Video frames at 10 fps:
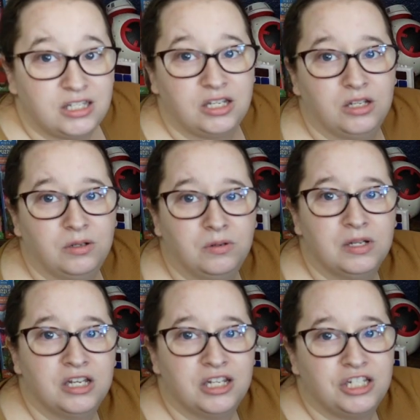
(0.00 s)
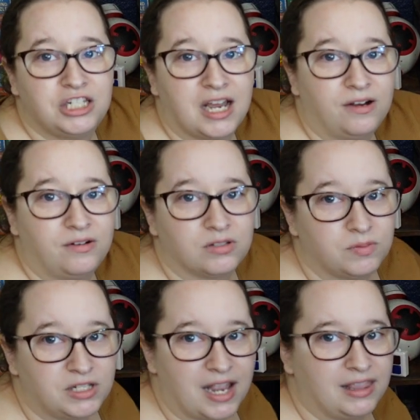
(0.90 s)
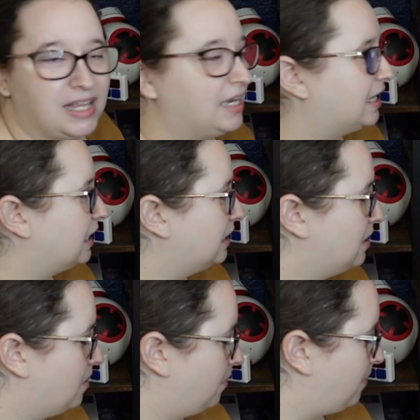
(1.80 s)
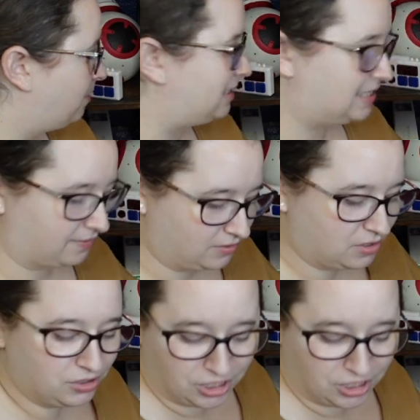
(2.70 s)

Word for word: two shells, which I think may be difficult